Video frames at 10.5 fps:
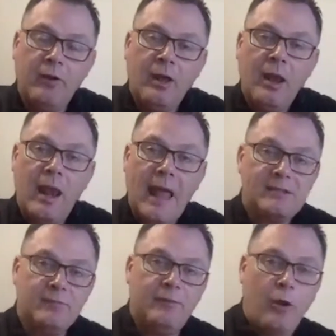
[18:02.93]

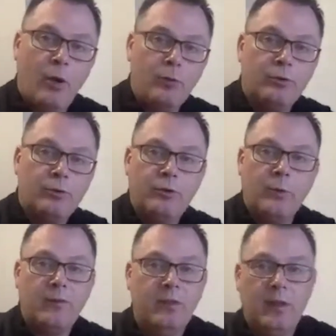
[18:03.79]
lesson flows through to
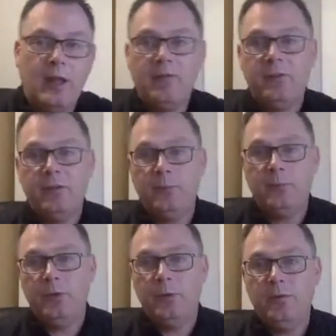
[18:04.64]
everything that we
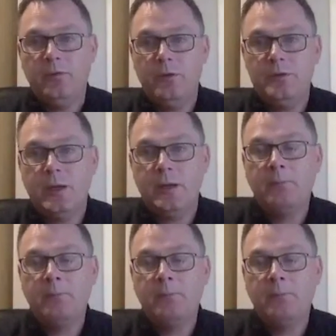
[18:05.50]
do in the future.